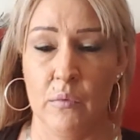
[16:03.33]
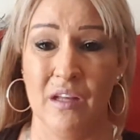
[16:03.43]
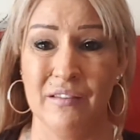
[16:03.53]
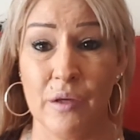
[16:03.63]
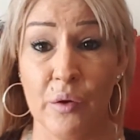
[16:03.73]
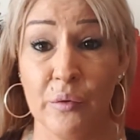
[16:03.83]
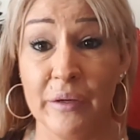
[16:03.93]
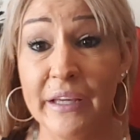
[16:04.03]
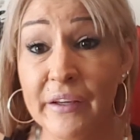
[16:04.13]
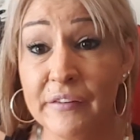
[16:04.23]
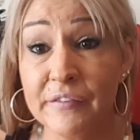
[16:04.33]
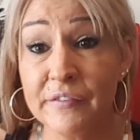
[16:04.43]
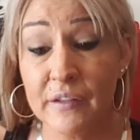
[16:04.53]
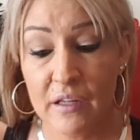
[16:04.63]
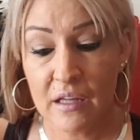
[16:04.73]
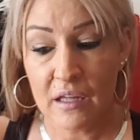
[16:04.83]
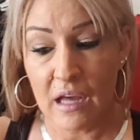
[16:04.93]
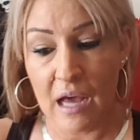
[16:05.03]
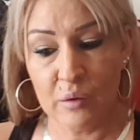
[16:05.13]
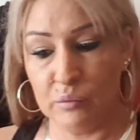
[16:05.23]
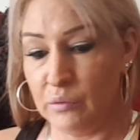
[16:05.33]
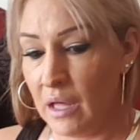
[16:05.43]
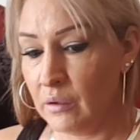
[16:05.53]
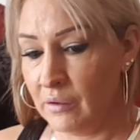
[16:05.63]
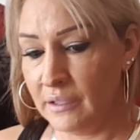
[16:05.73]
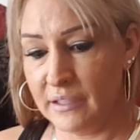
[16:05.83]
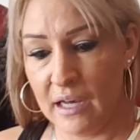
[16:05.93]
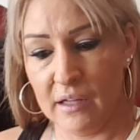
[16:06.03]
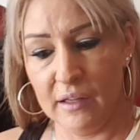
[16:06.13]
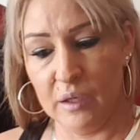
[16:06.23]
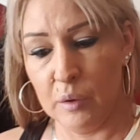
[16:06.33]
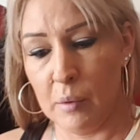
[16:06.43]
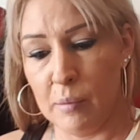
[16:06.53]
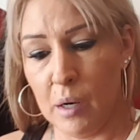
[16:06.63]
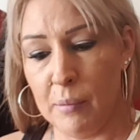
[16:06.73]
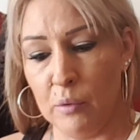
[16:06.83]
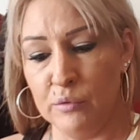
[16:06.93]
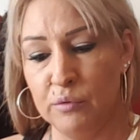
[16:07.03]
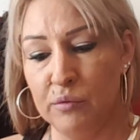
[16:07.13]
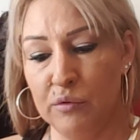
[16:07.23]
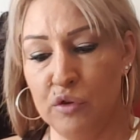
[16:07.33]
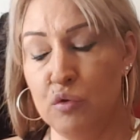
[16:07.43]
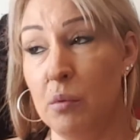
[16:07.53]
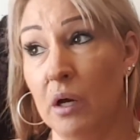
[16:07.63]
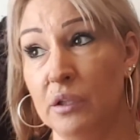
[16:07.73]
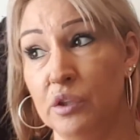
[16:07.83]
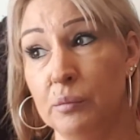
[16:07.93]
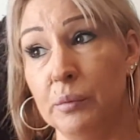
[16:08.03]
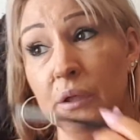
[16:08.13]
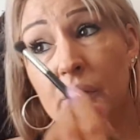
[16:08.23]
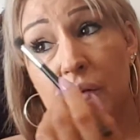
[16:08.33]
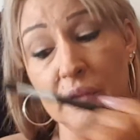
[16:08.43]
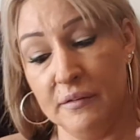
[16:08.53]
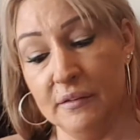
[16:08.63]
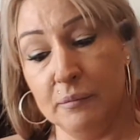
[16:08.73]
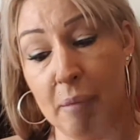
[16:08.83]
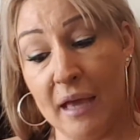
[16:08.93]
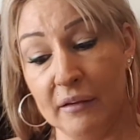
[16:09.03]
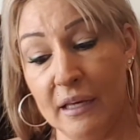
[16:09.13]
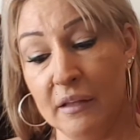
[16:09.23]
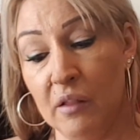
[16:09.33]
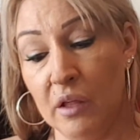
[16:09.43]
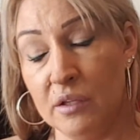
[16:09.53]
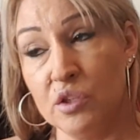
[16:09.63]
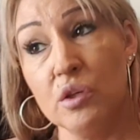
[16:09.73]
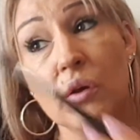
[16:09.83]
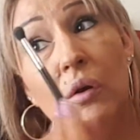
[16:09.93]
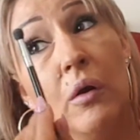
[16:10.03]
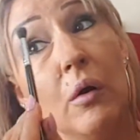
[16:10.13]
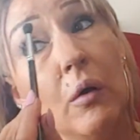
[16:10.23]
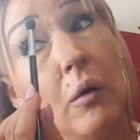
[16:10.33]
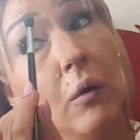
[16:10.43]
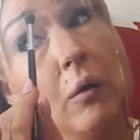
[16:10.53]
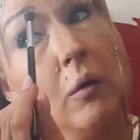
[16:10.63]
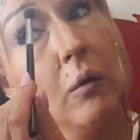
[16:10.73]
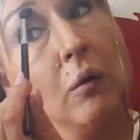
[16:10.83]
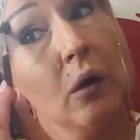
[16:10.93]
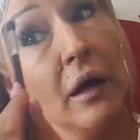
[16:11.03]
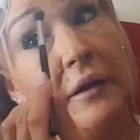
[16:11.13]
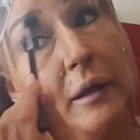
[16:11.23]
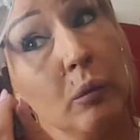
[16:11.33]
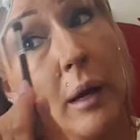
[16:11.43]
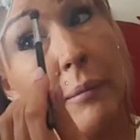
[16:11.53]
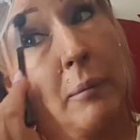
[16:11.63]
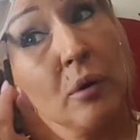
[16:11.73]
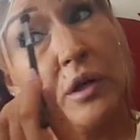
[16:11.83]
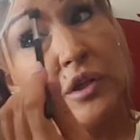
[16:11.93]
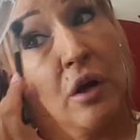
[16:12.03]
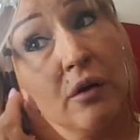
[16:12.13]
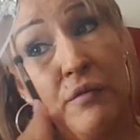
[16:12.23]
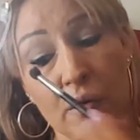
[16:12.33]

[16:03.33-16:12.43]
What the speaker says: So if I don't like to highlight under my brow bone too much, but this is MAC Naked Lunch. I did wipe my brush off.